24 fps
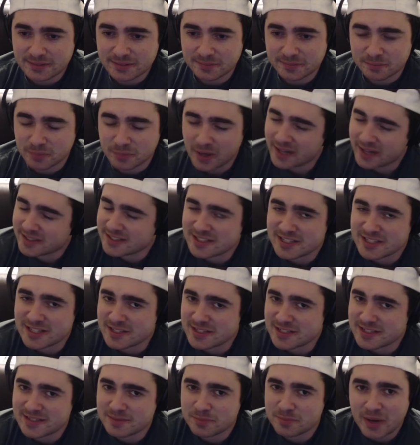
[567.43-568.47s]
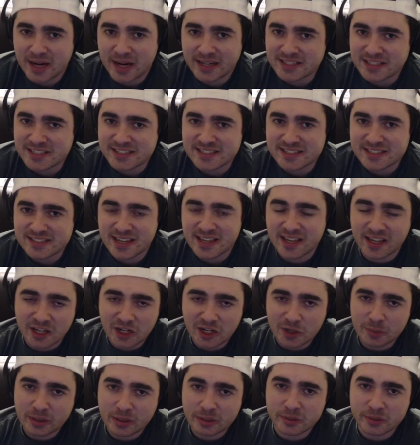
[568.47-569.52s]
practice is king here,
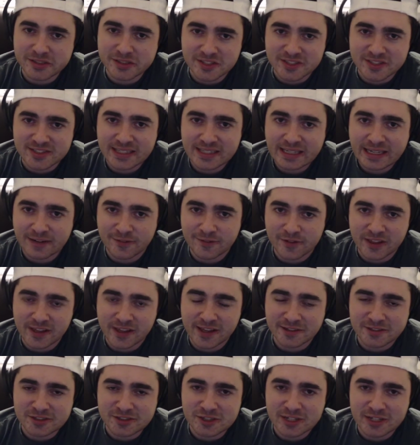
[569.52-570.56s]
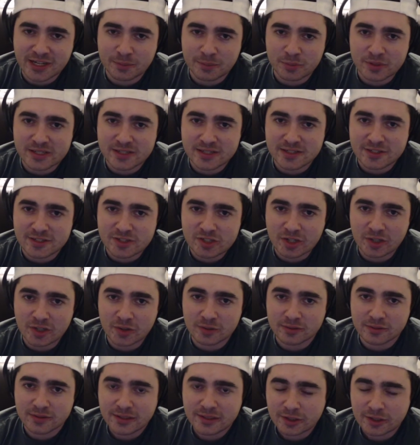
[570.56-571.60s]
baby, just like everything else in Japanese.
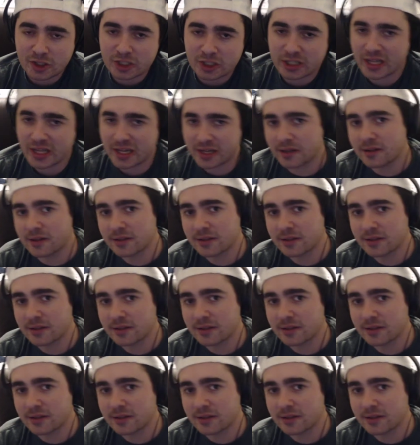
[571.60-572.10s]
Good luck.